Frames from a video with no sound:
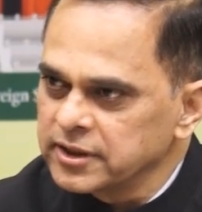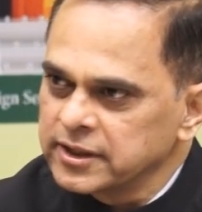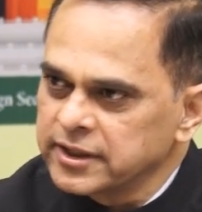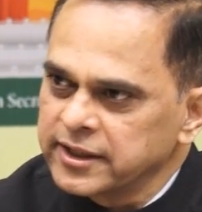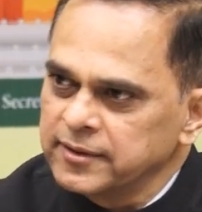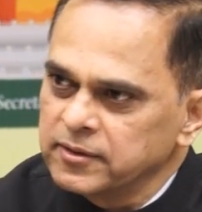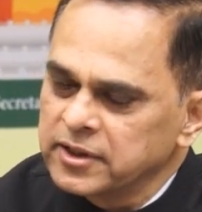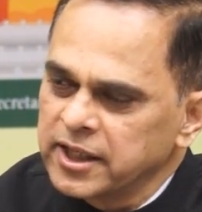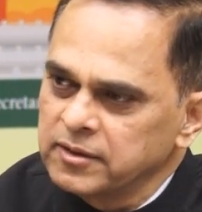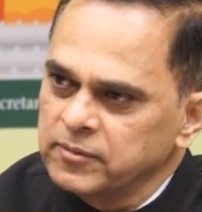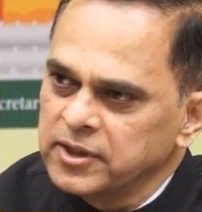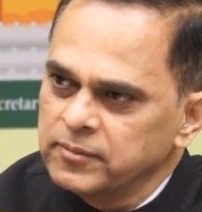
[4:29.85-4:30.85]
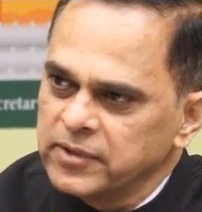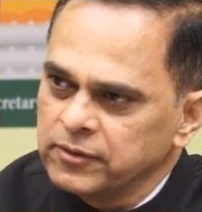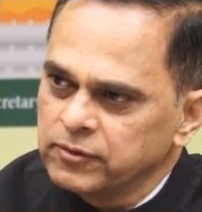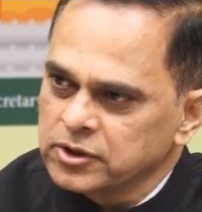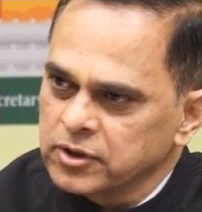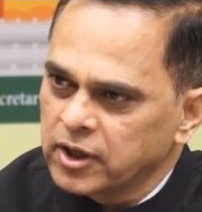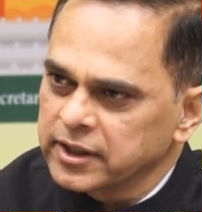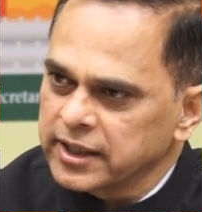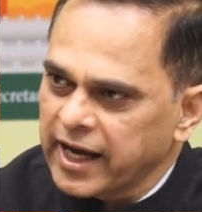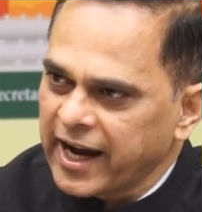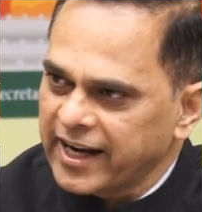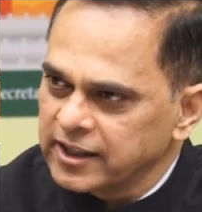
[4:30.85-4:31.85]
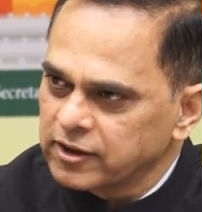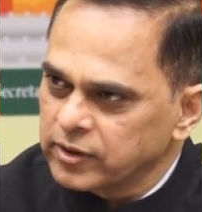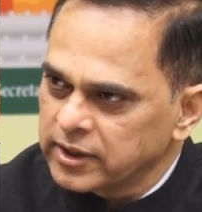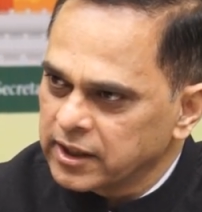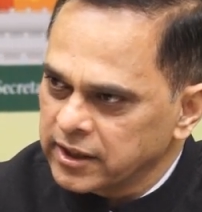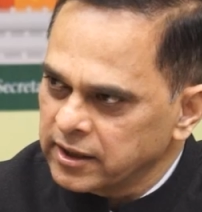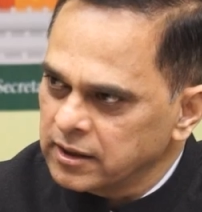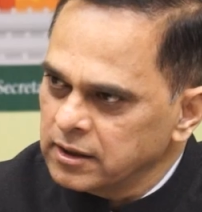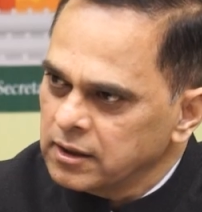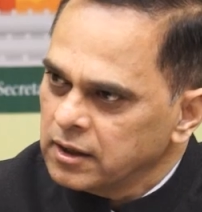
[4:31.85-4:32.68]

that the renminbi was not adequately